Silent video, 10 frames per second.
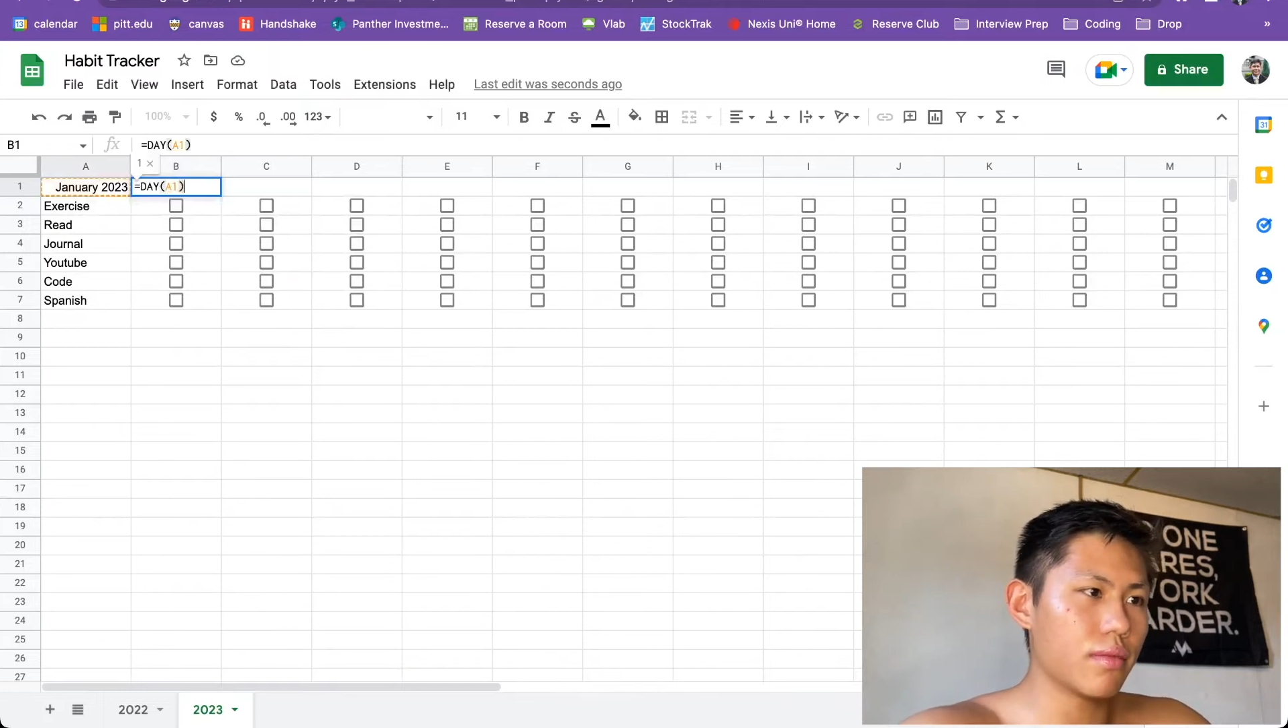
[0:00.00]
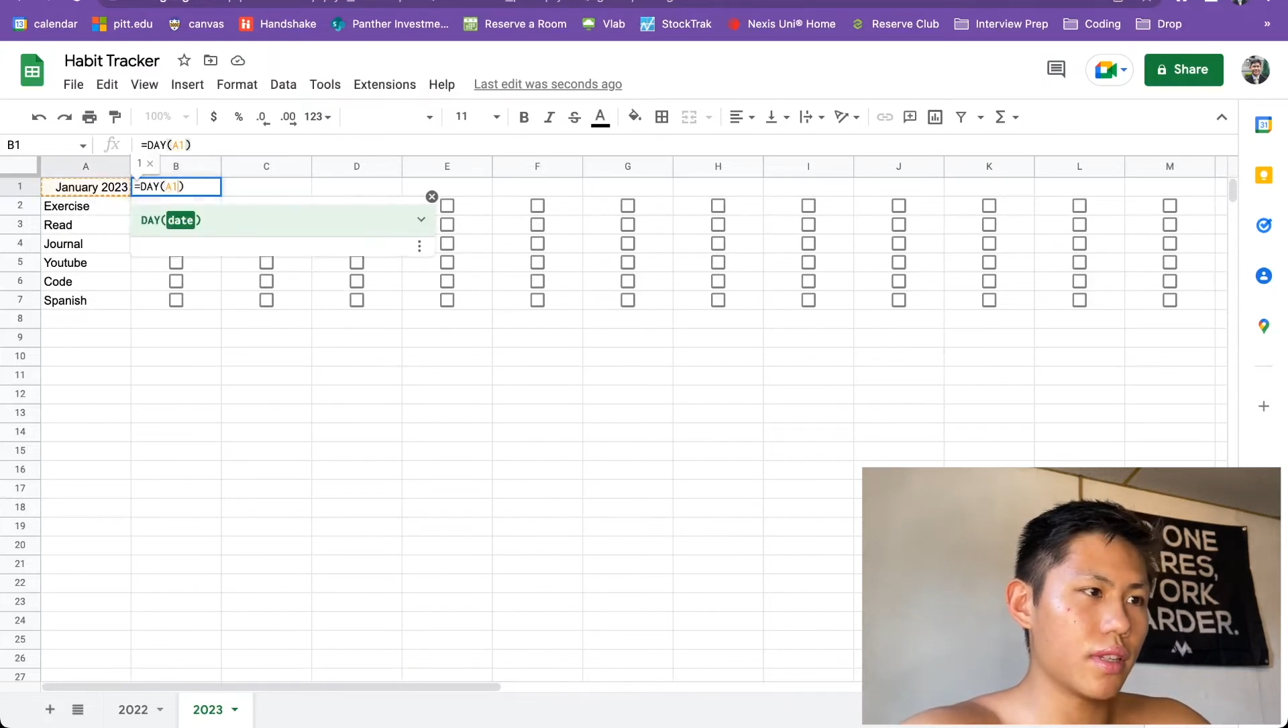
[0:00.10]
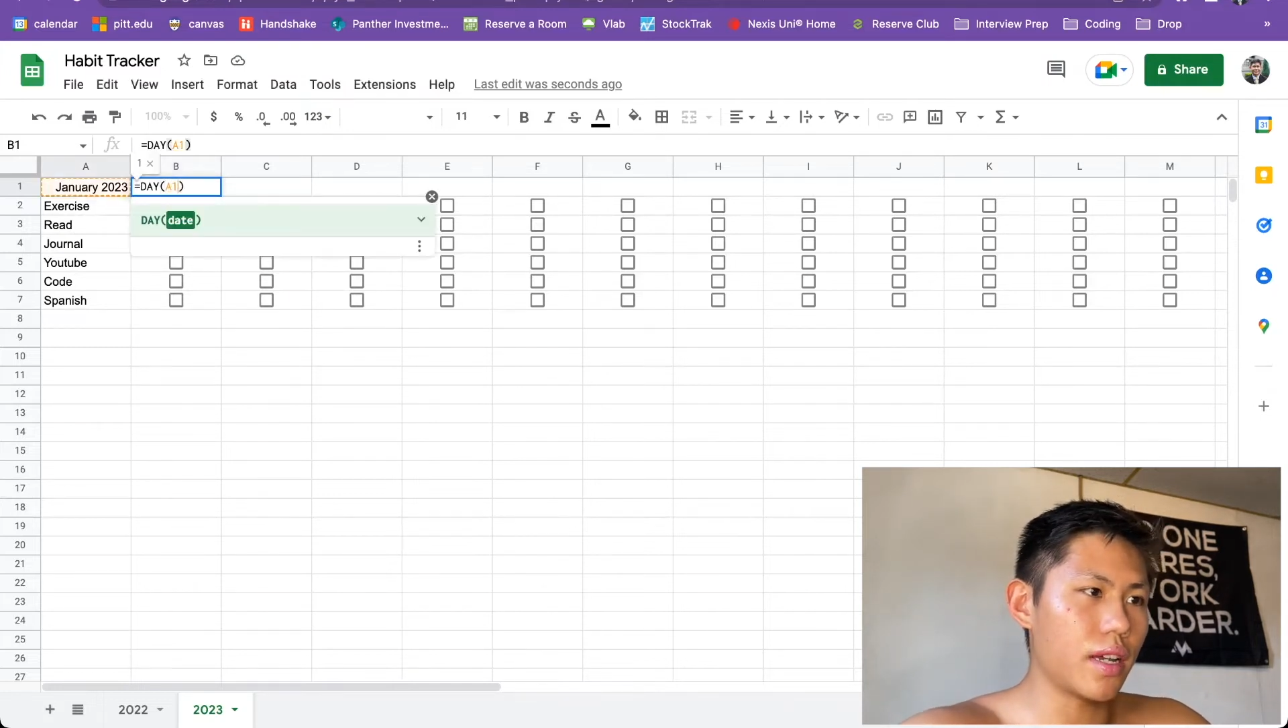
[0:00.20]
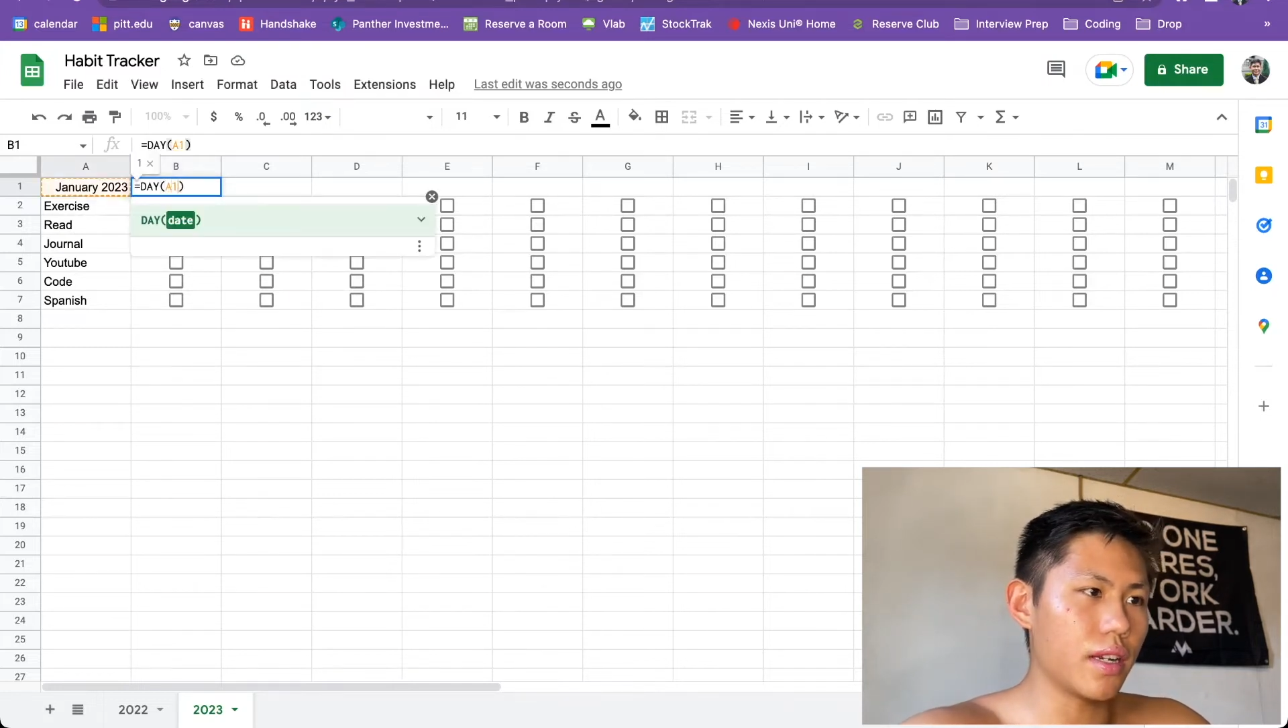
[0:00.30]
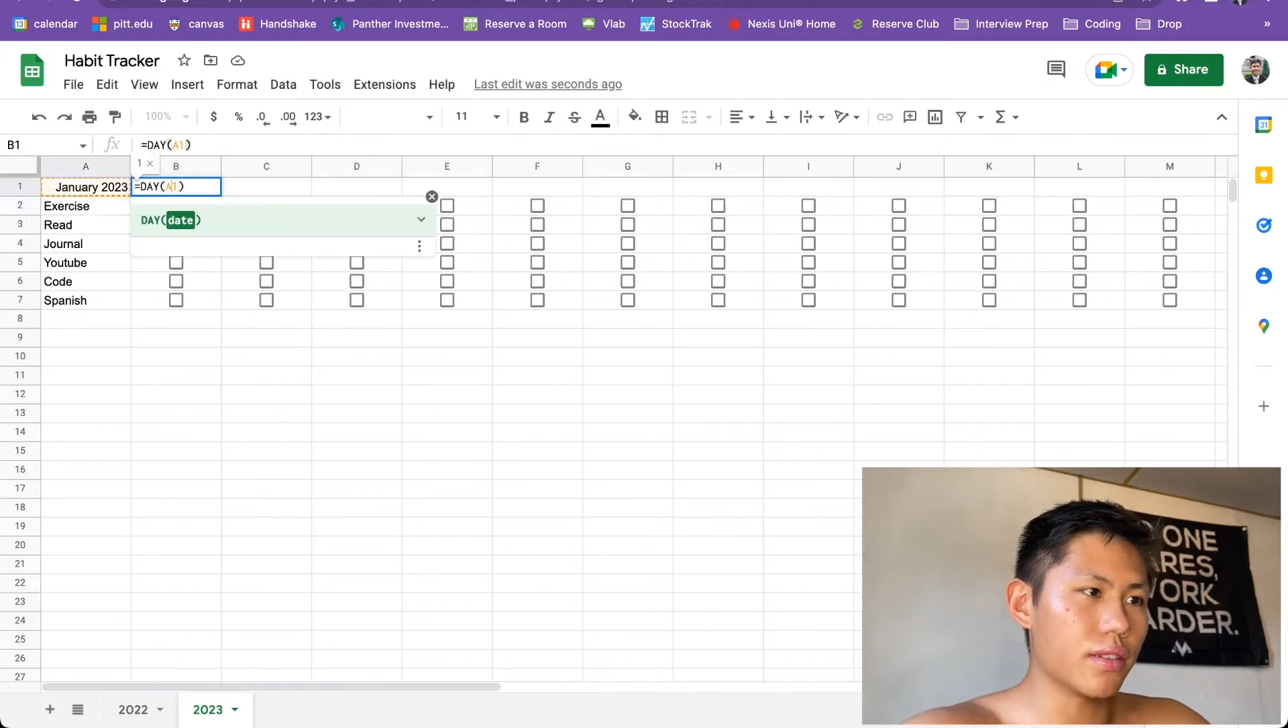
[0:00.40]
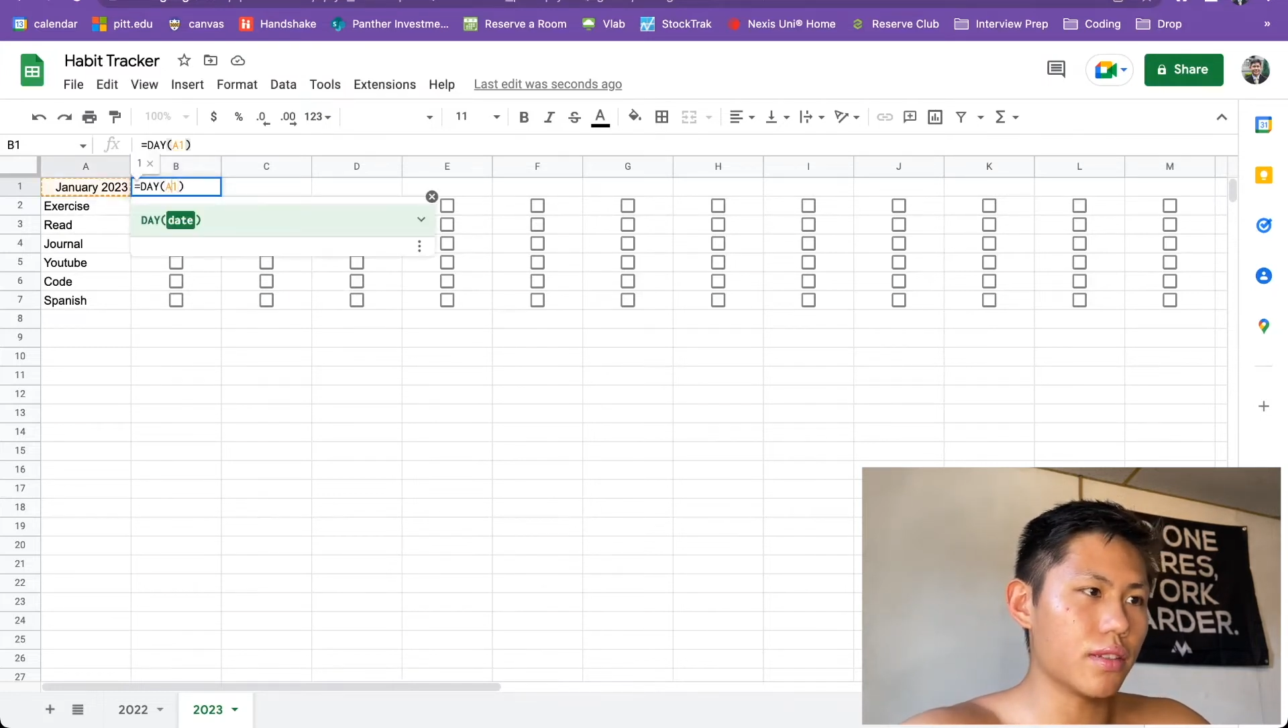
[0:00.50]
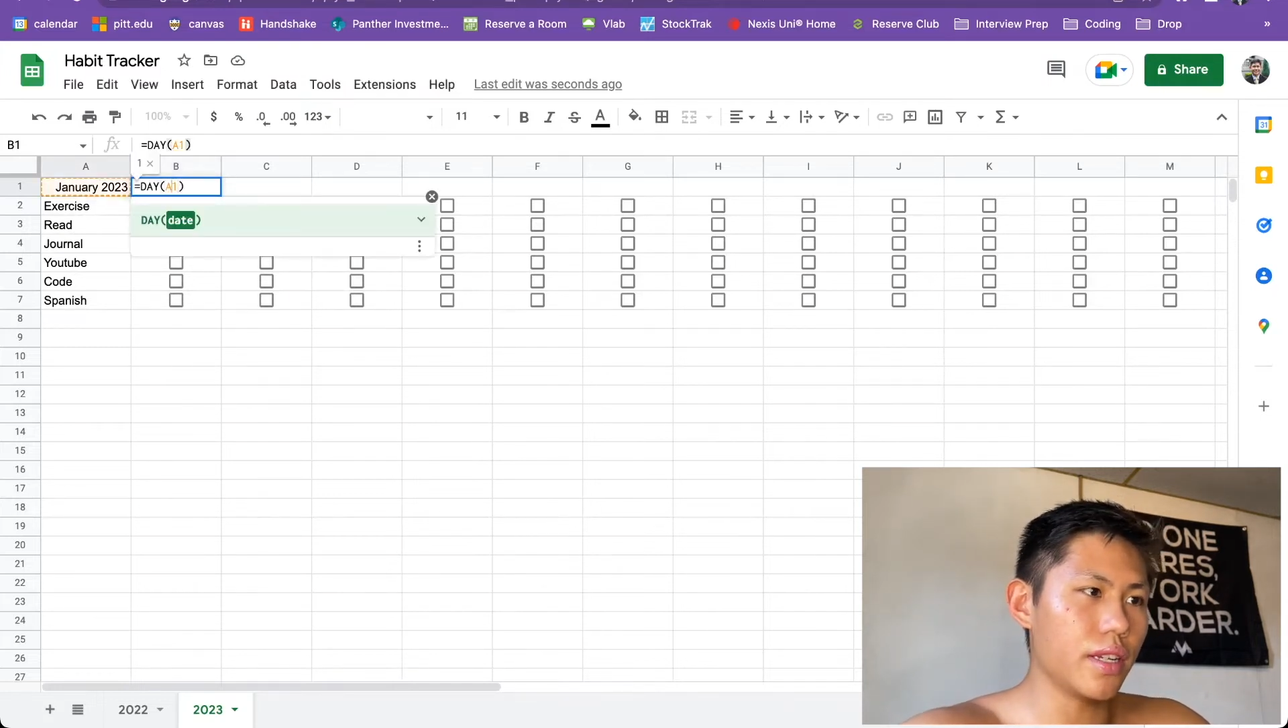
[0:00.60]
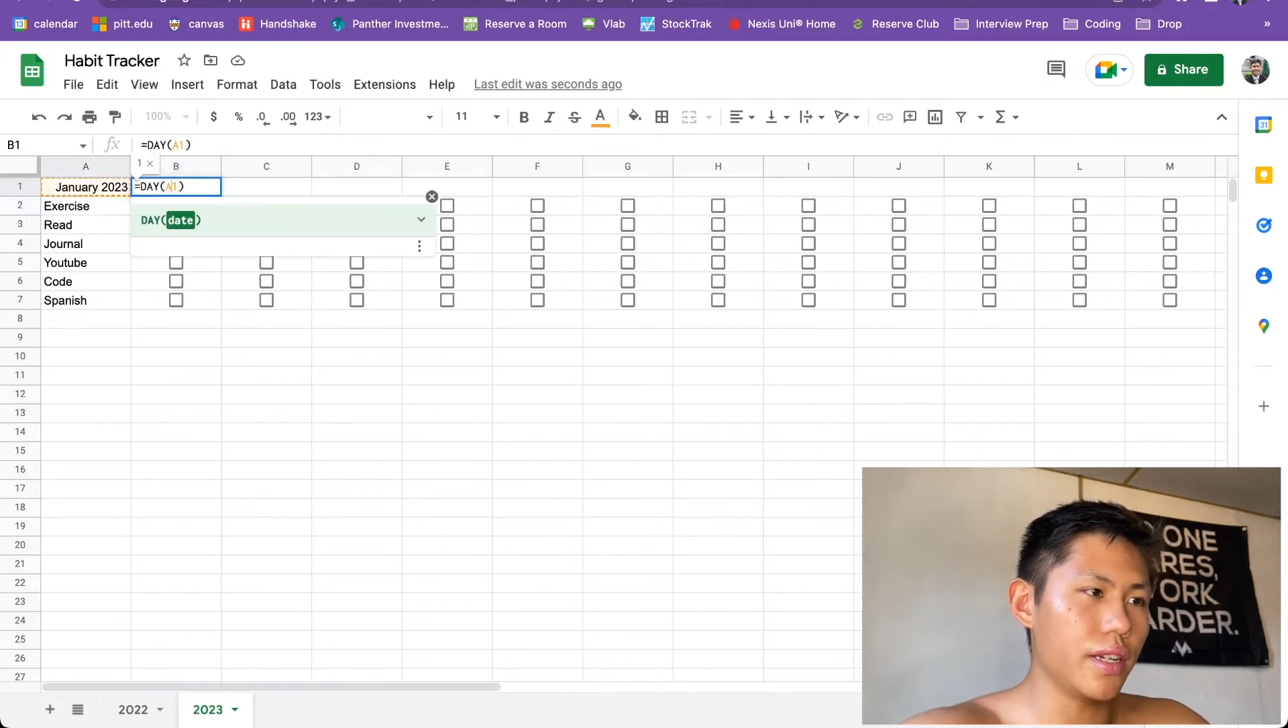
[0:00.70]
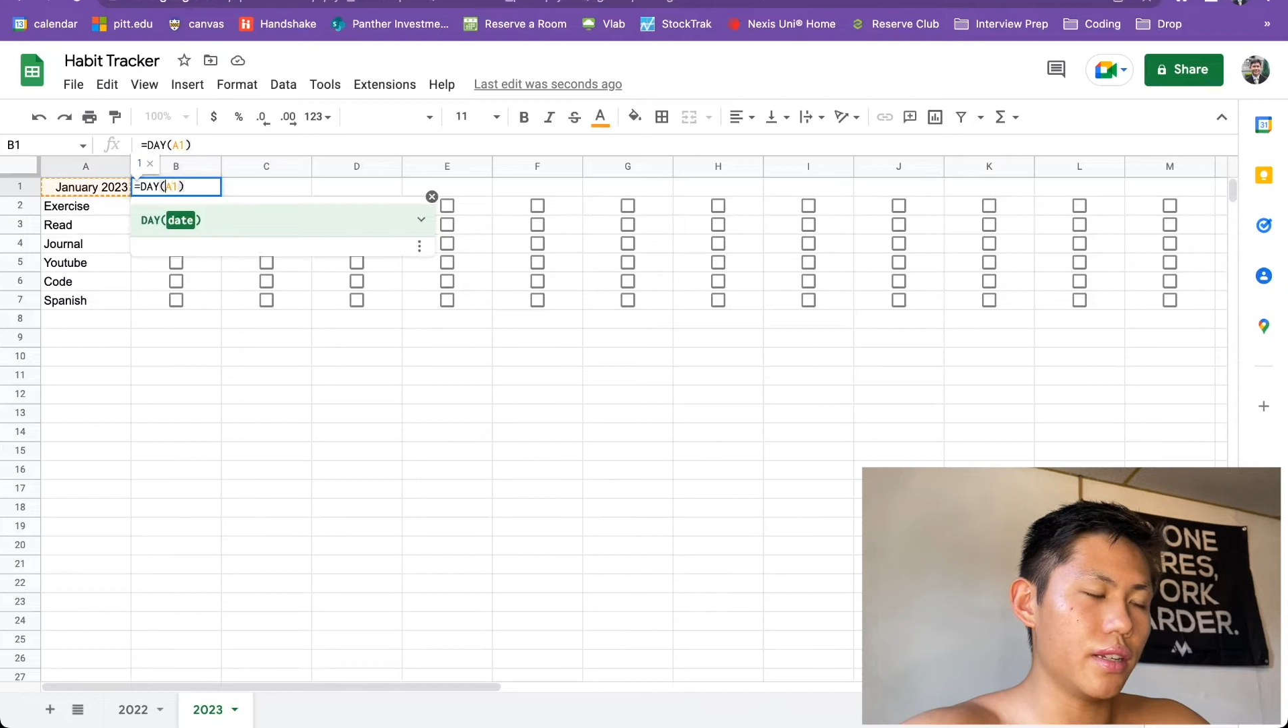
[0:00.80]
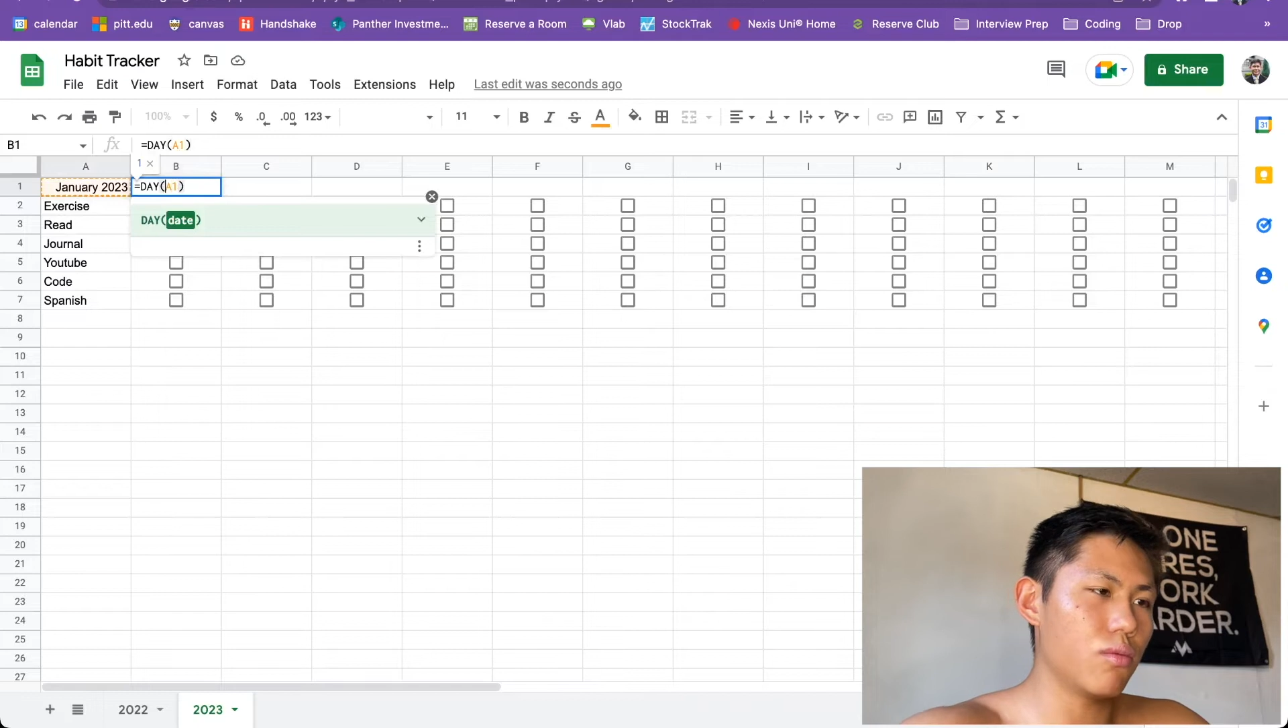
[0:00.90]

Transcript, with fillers: that is the date,